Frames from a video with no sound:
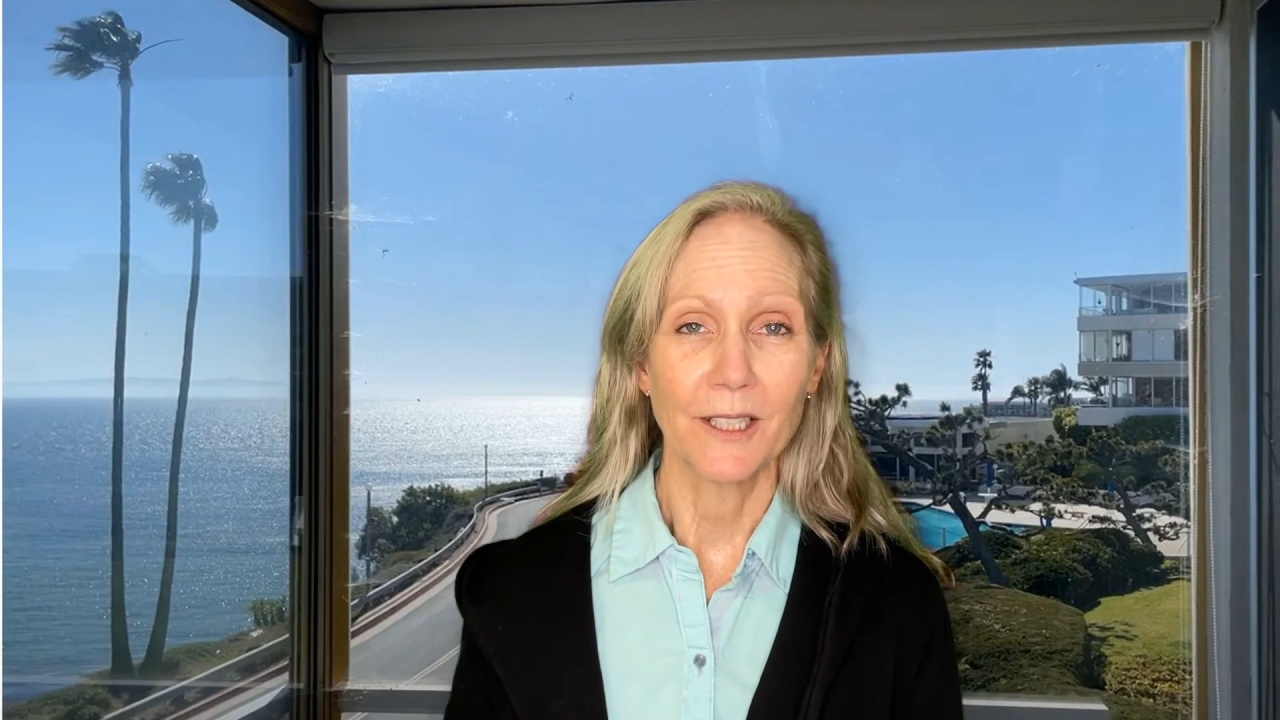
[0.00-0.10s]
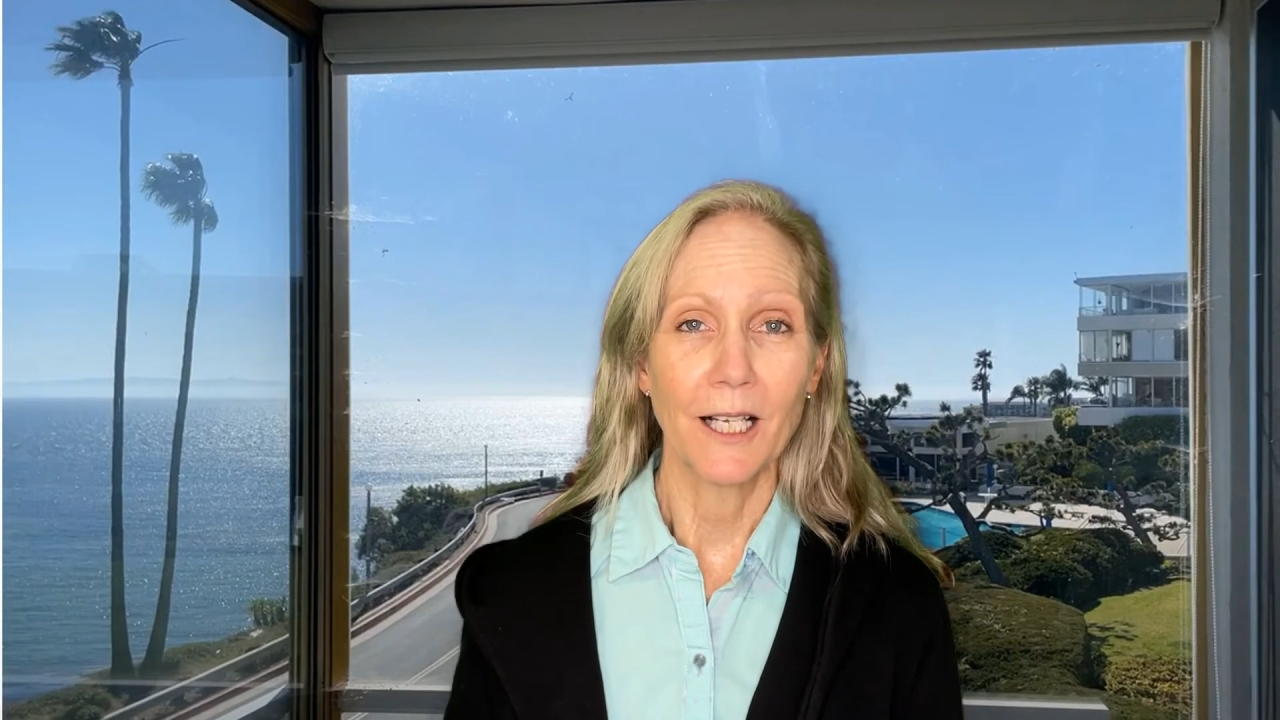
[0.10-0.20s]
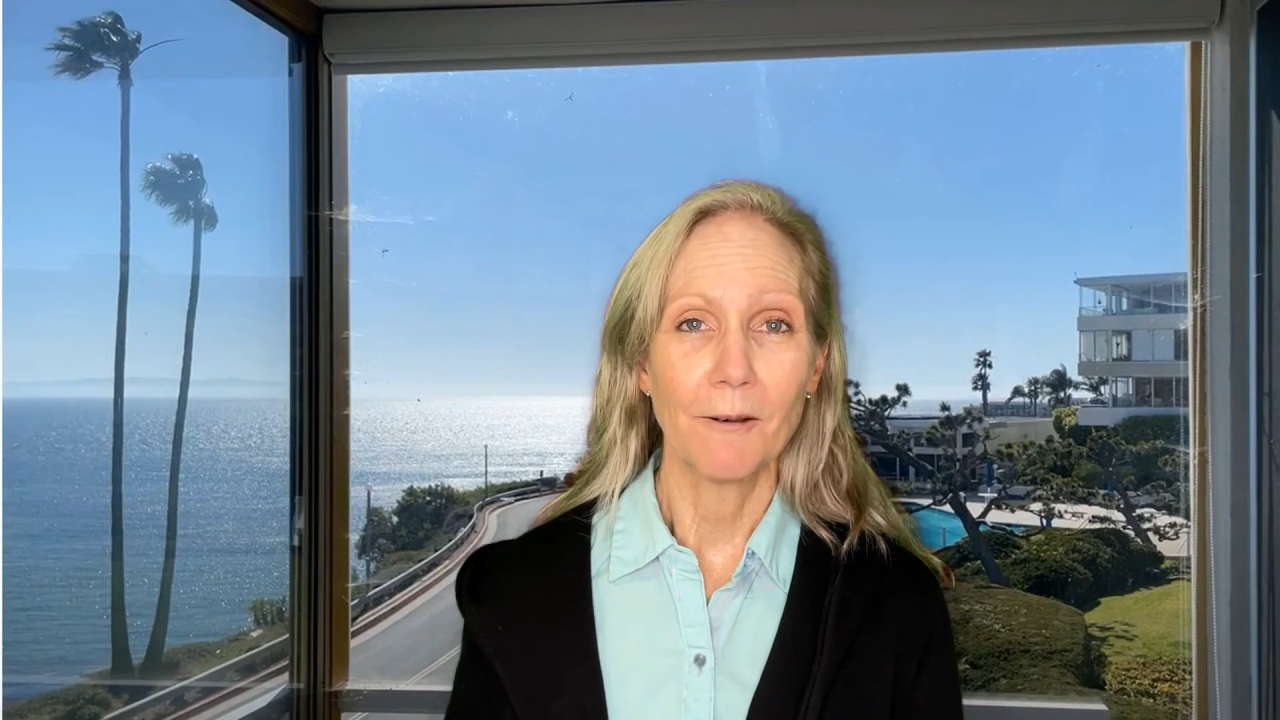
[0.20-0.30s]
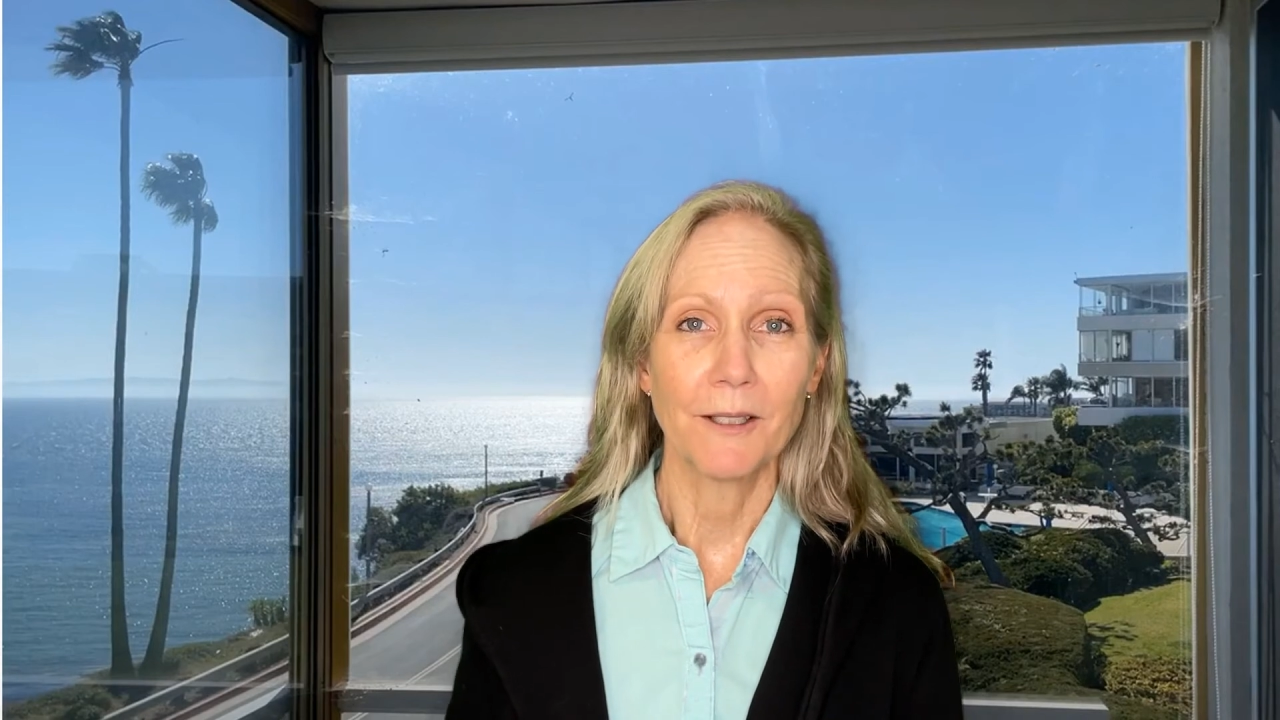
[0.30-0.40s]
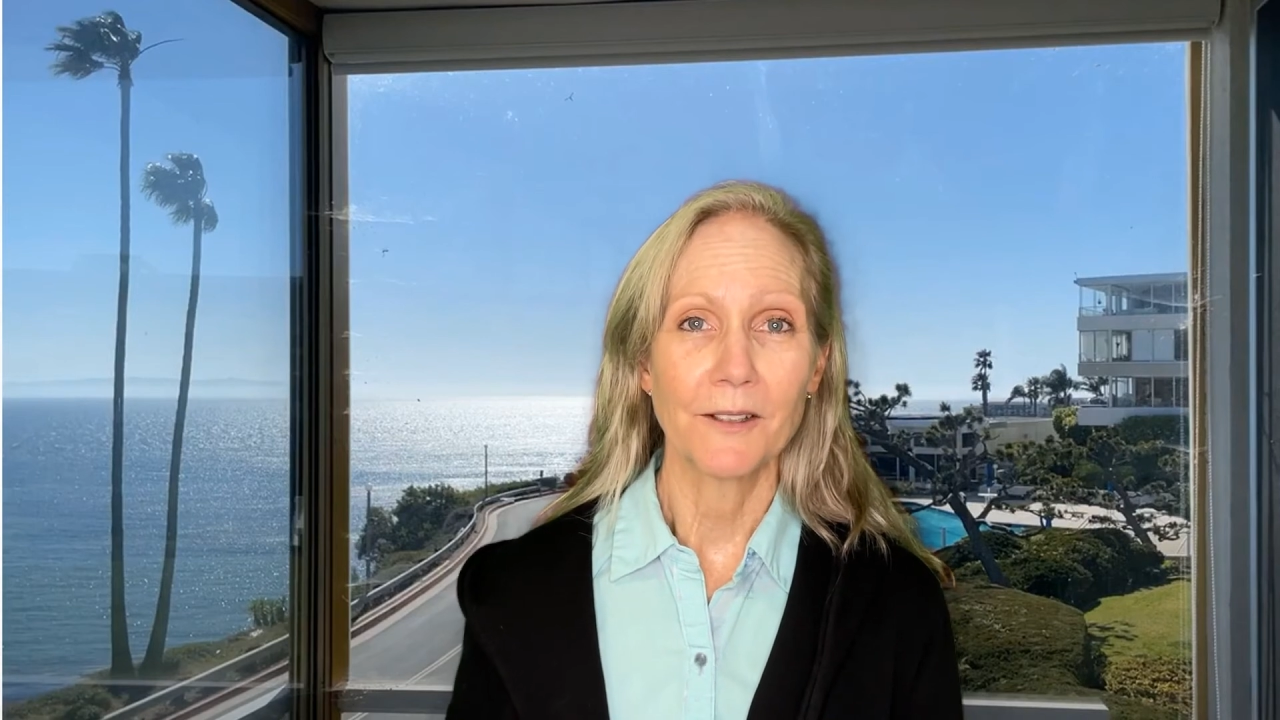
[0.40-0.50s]

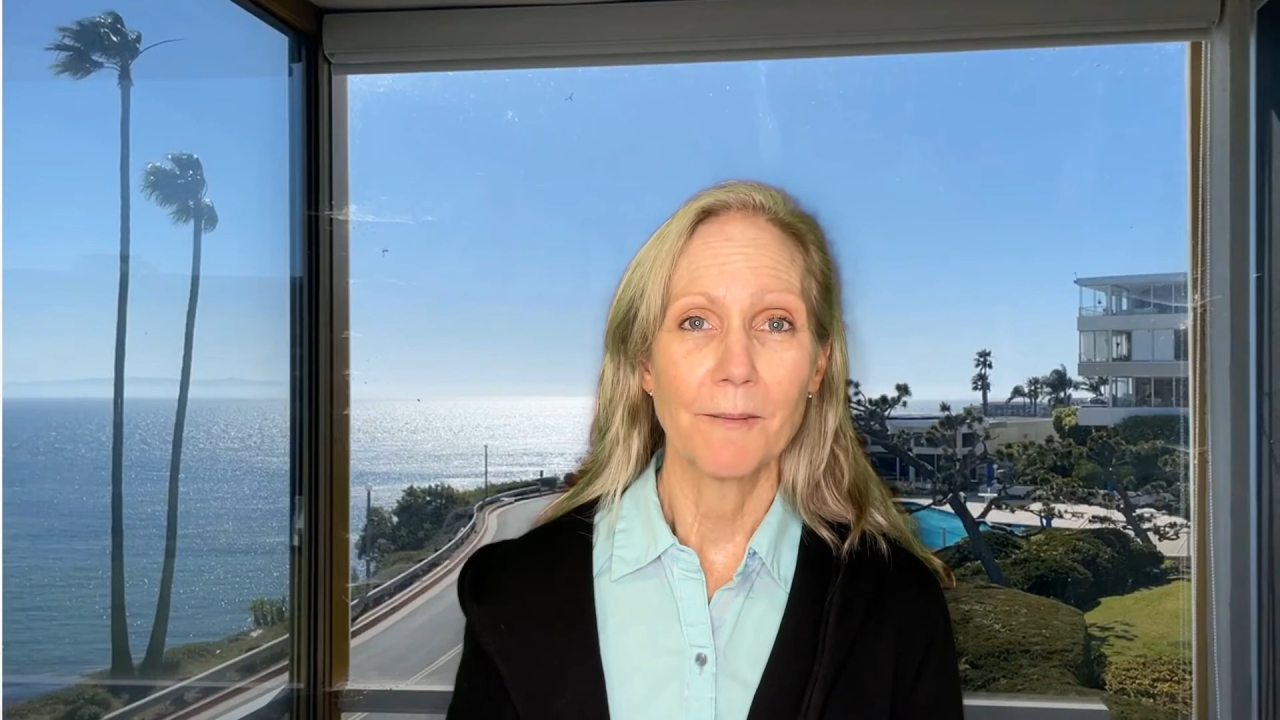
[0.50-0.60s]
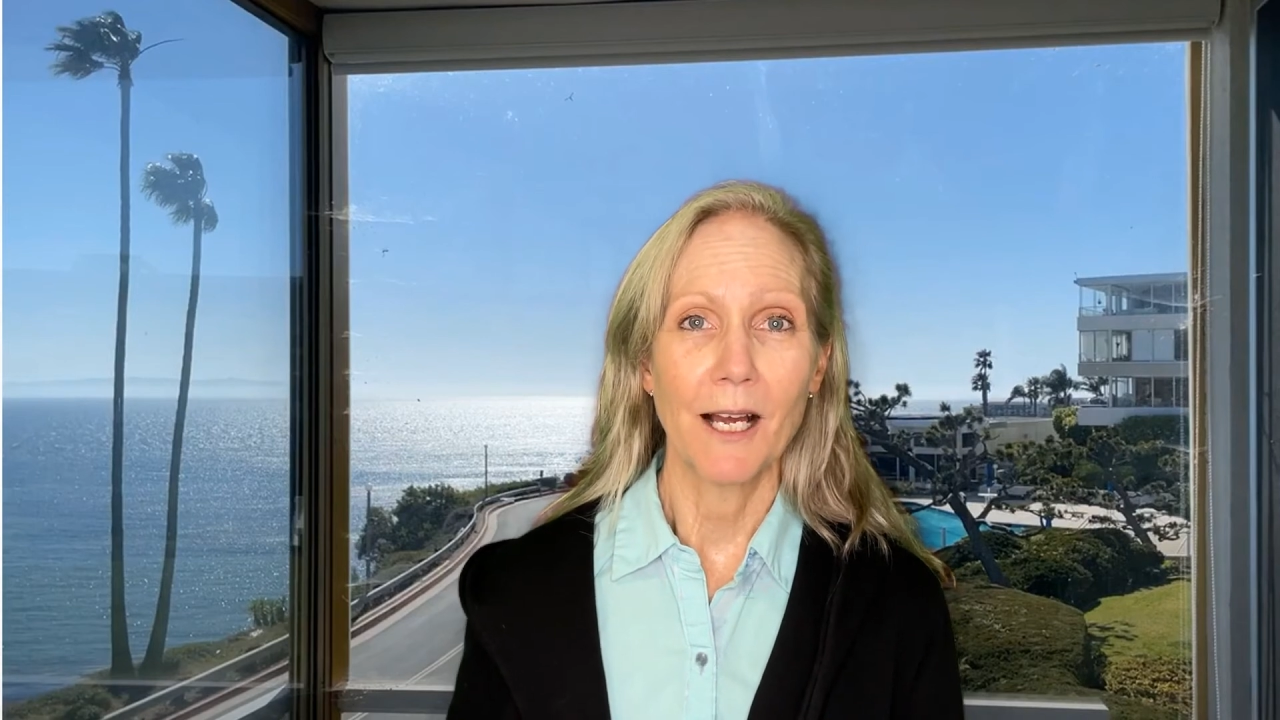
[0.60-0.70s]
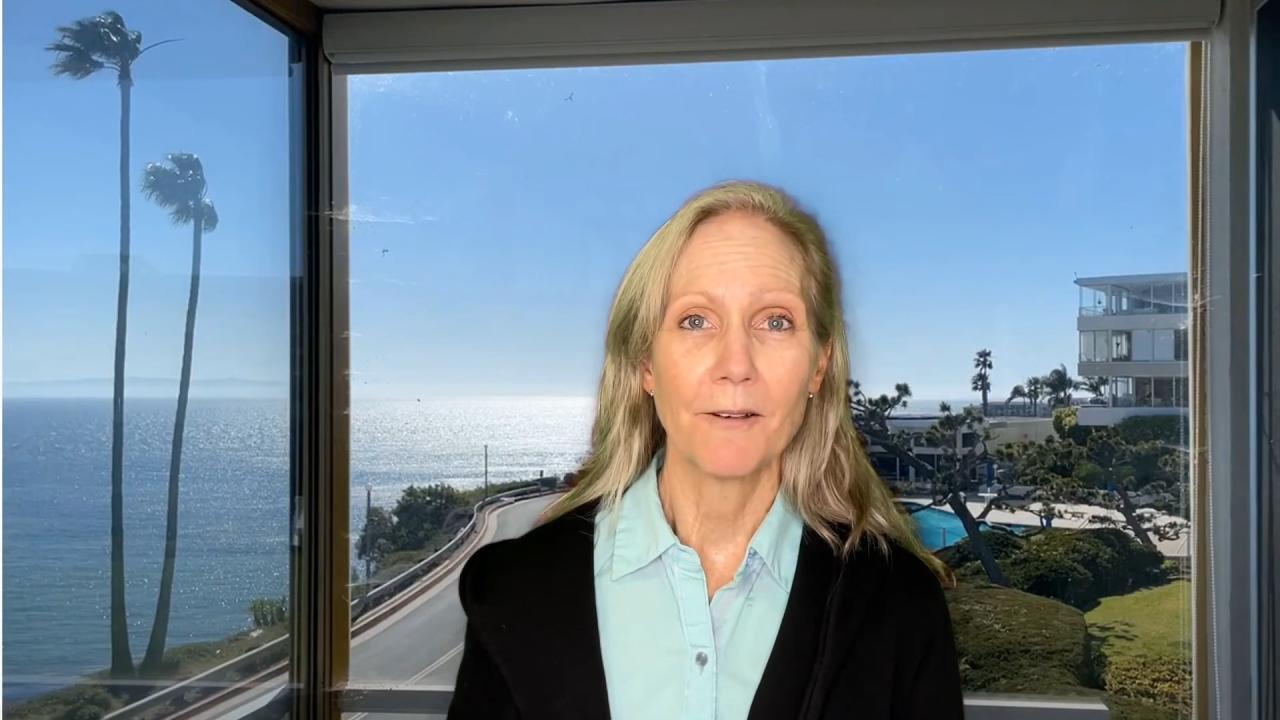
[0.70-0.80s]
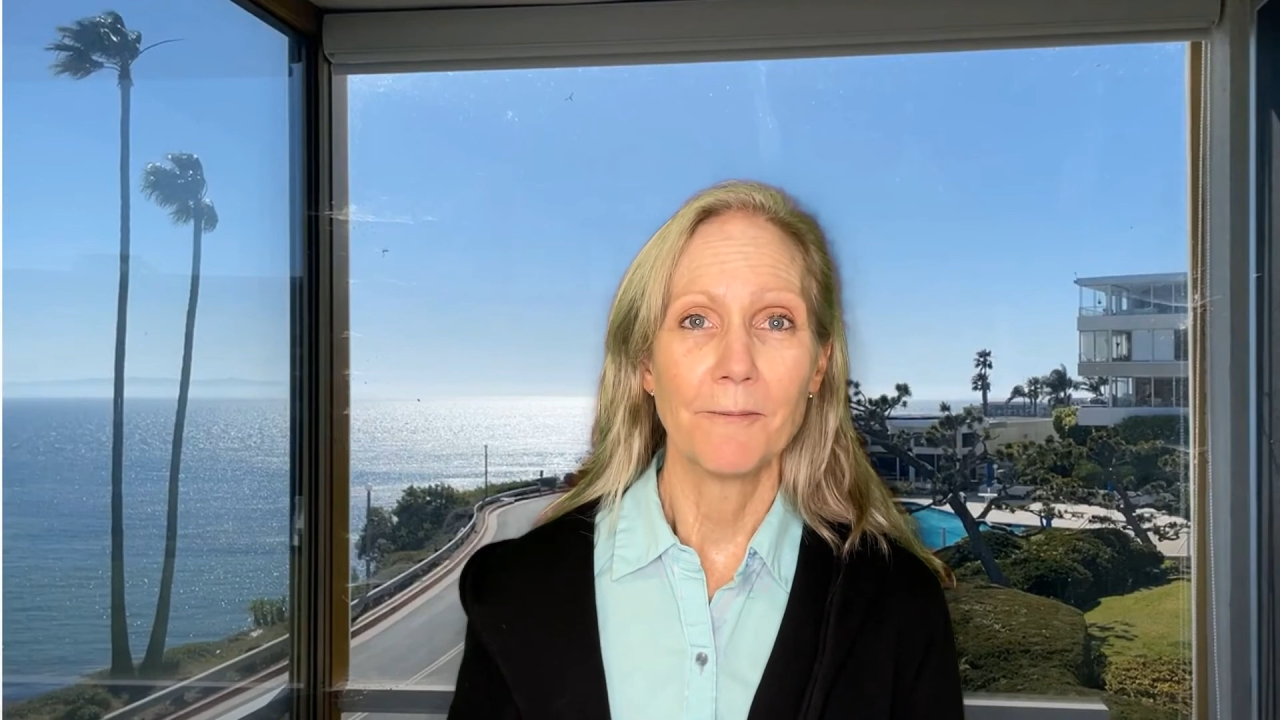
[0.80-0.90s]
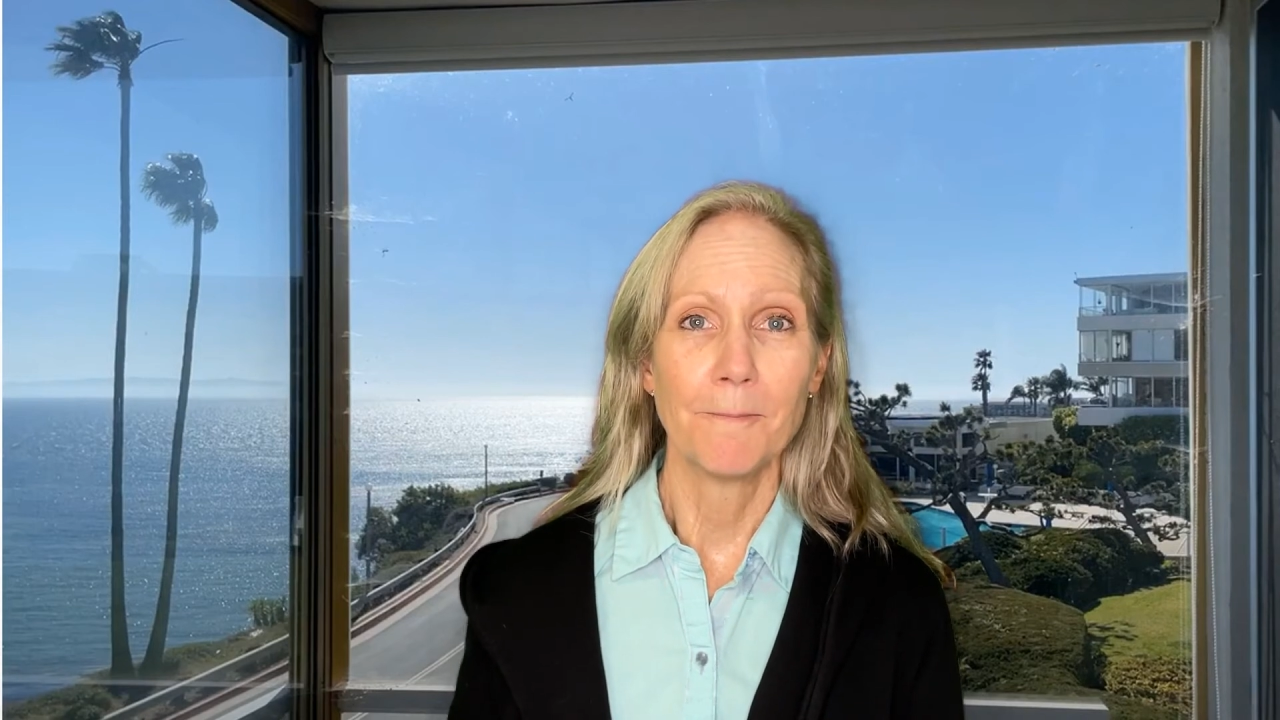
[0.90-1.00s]
allowance
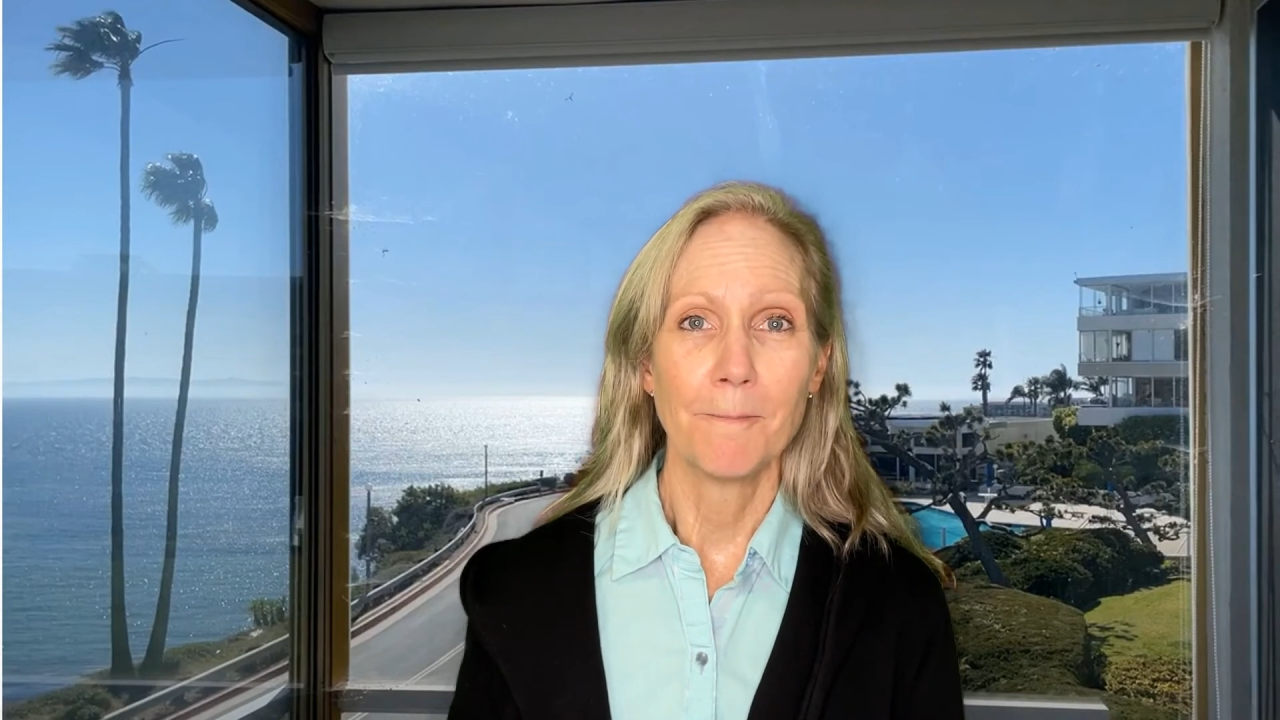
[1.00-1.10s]
amount.